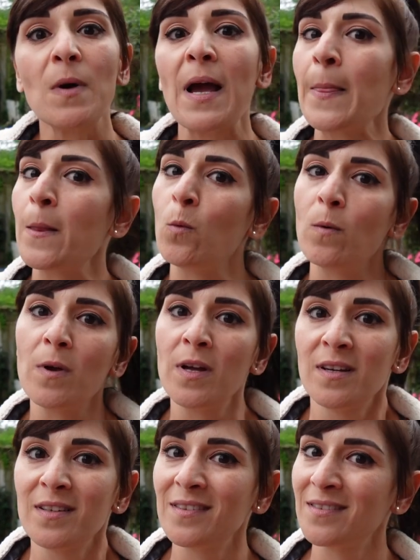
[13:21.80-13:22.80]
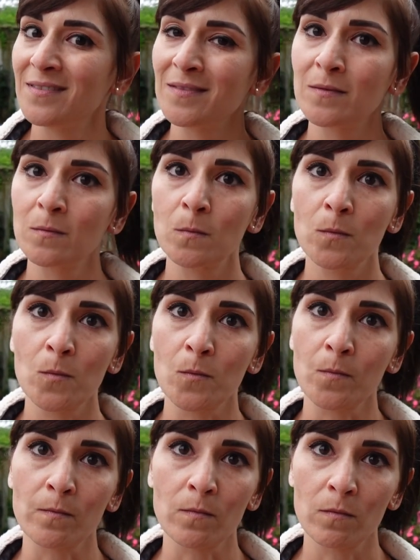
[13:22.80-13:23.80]
And you punishing
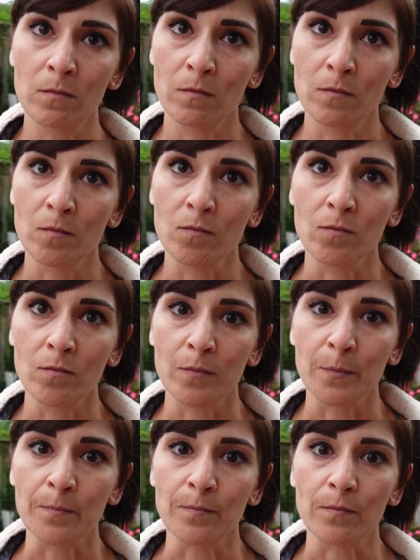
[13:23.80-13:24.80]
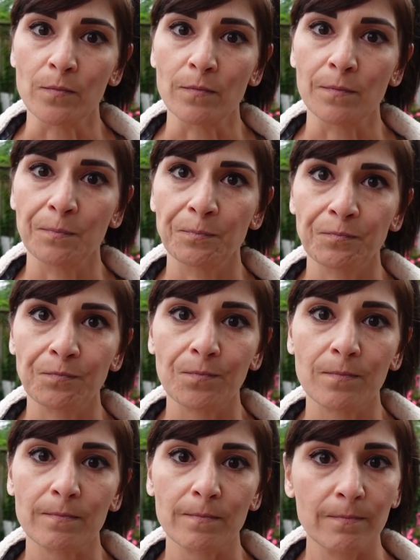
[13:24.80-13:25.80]
yourself and calling it intermittent fasting
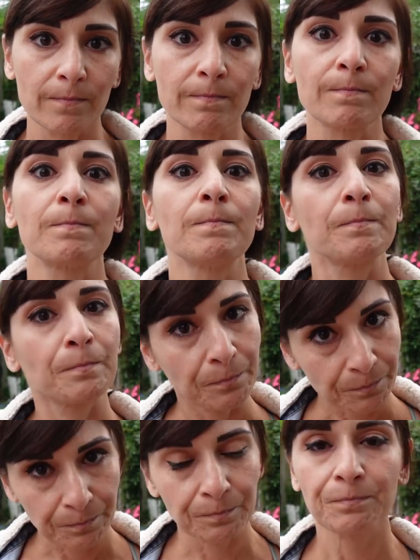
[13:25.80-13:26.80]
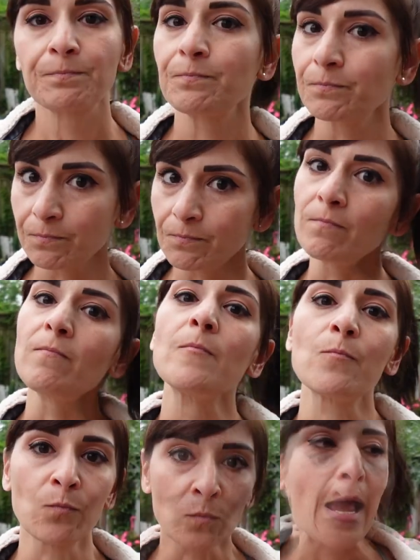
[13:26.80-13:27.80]
is still starving
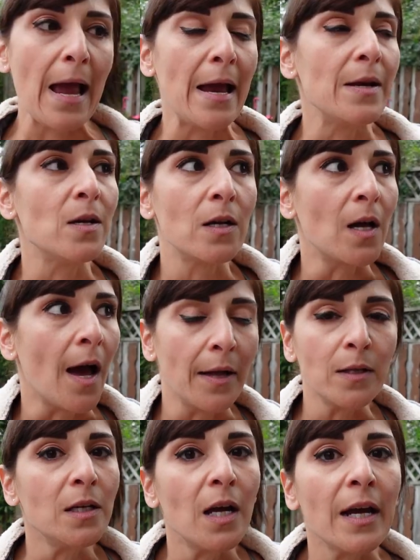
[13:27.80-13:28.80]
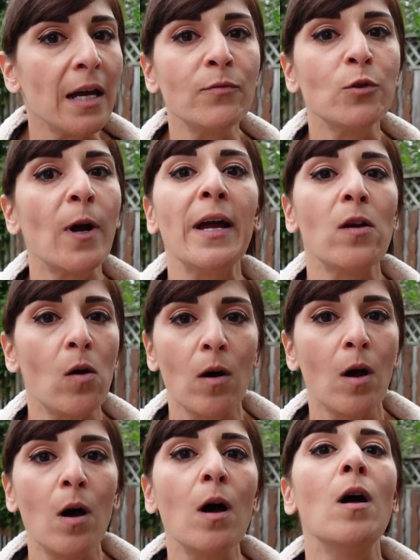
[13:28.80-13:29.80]
yourself. And Kyle and I have tried
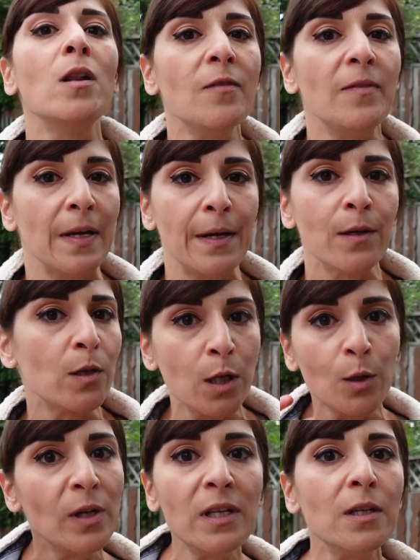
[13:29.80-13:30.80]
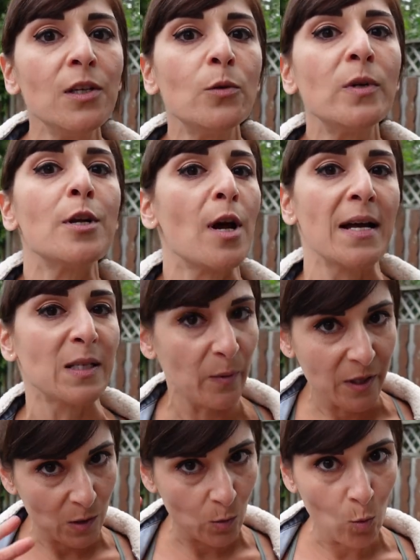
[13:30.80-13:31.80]
all of it, including the newer diets,
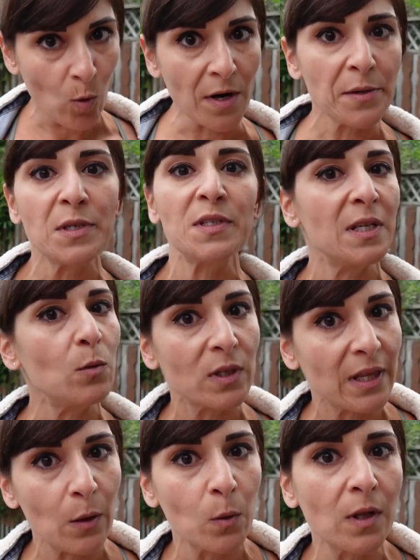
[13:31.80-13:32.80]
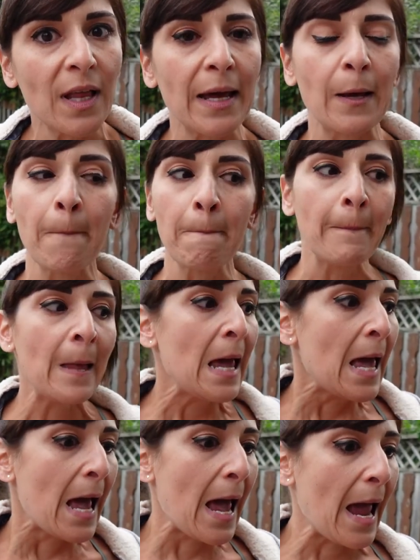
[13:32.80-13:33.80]
because we wanted to see what they were like.
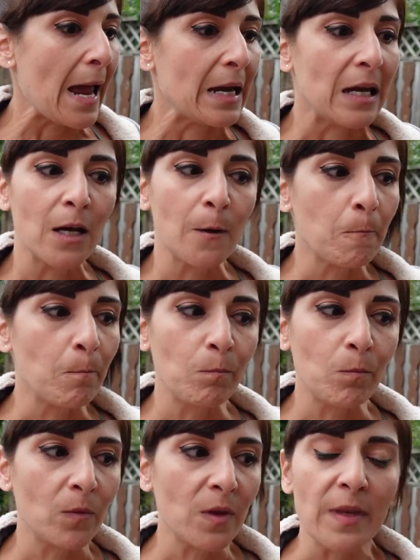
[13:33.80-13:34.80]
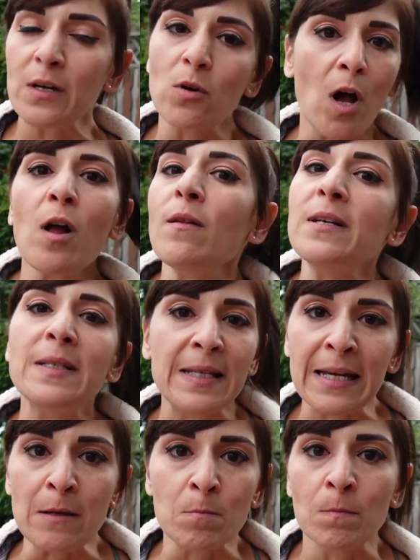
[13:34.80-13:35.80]
And they were all the
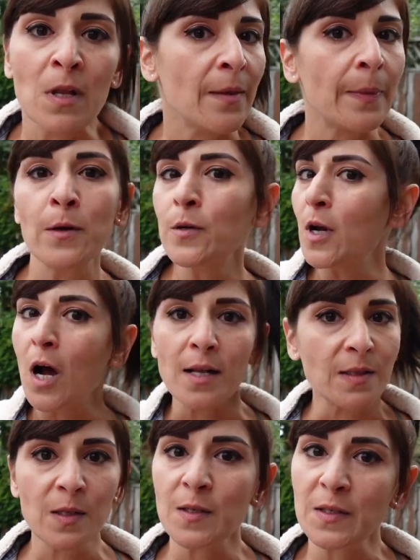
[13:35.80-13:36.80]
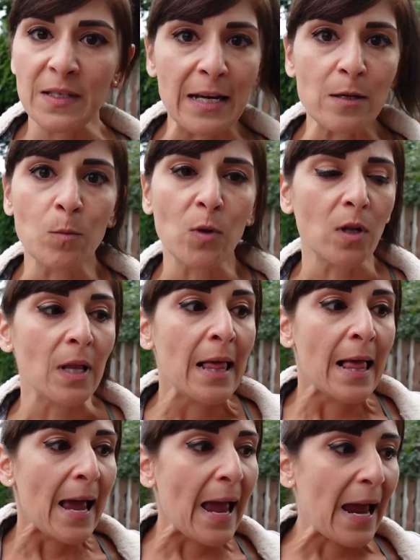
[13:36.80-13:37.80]
same. They're not sustainable.
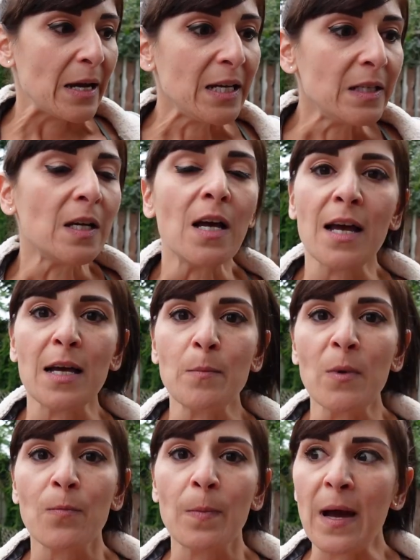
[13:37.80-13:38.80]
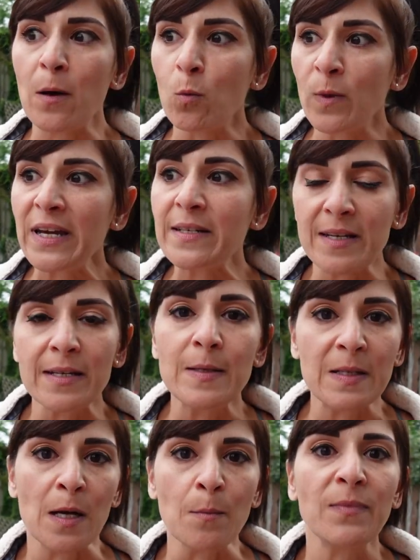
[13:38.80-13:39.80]
Anytime that we did
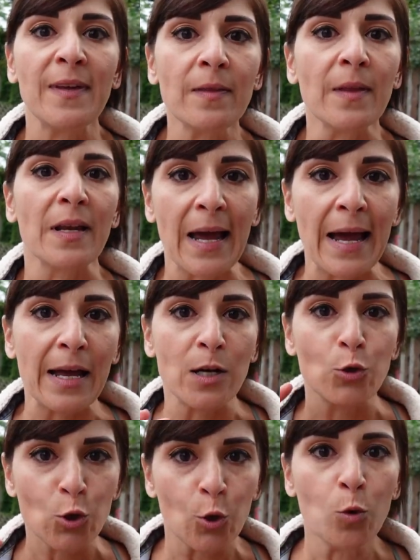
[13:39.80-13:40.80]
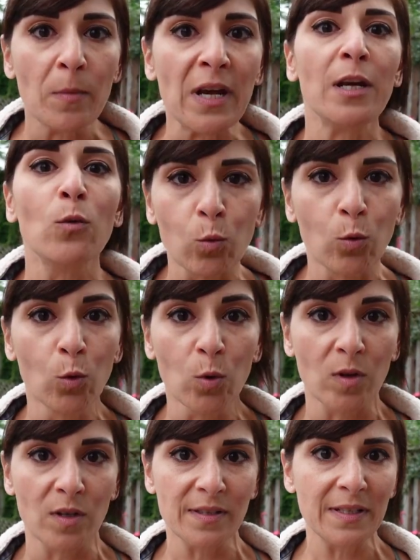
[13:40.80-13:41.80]
something that had too many
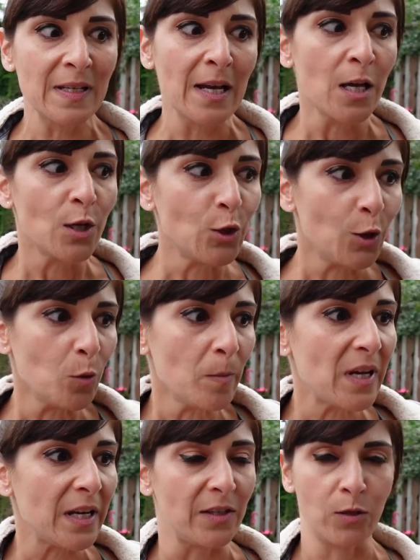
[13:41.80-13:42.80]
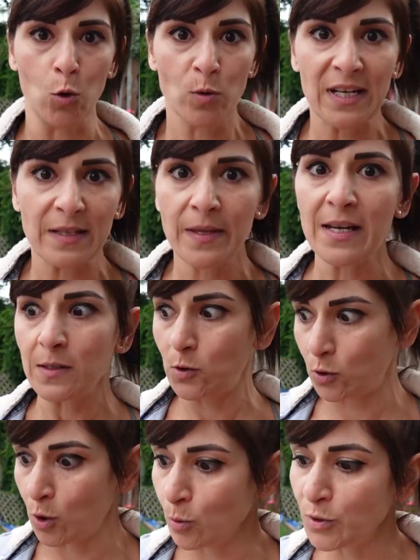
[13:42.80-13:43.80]
rules, too many, don't eat this,
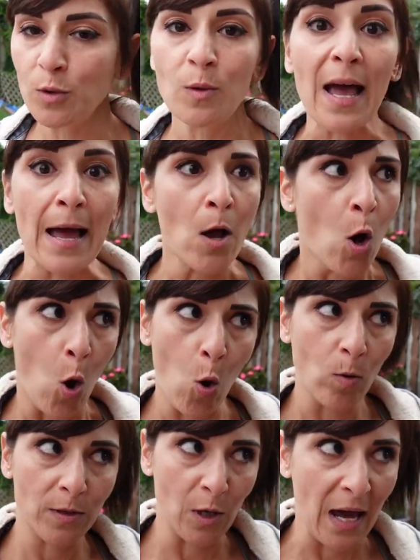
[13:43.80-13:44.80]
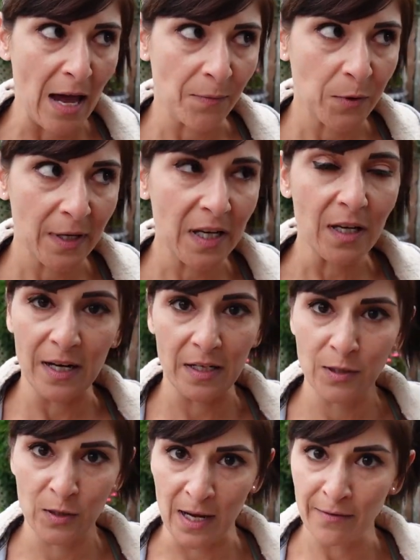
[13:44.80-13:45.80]
don't do that. Oh, you have to eat at
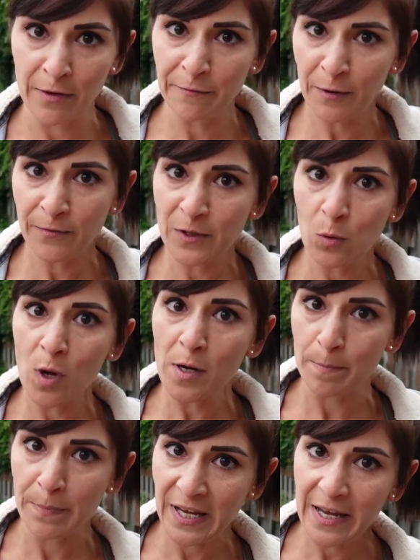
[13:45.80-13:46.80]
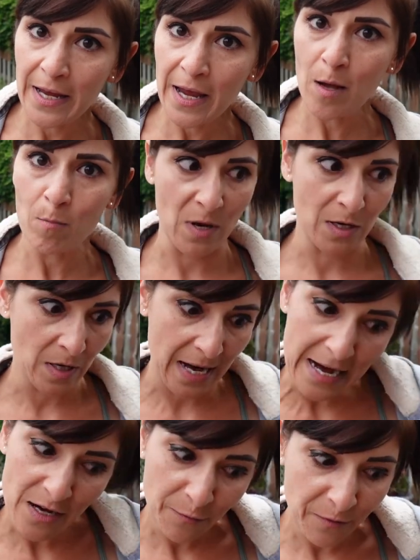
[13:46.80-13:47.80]
7:51 p.m. and
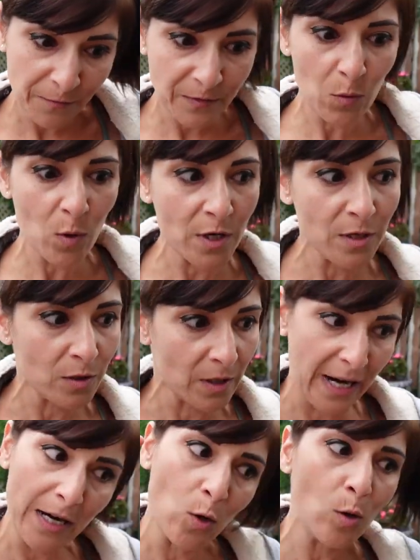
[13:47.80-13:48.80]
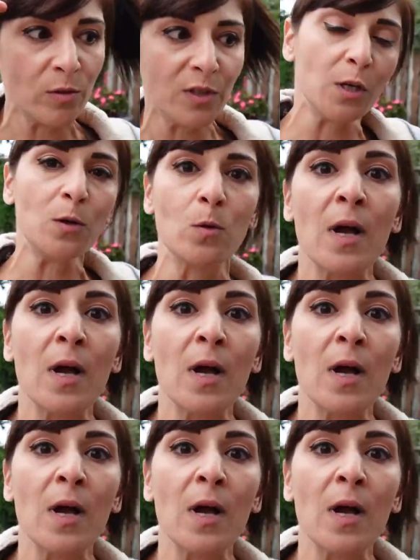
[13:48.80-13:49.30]
8:51, 8:02.